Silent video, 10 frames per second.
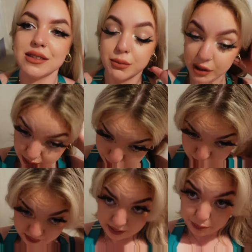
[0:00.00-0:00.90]
in, so I'm gonna
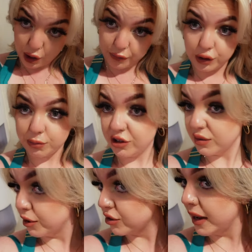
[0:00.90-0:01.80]
put on some perfume. I
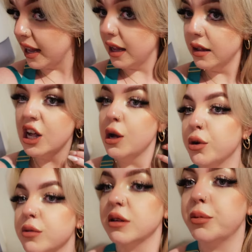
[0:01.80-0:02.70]
just brushed my hair,
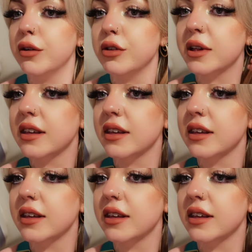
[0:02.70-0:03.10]
put on some perfume.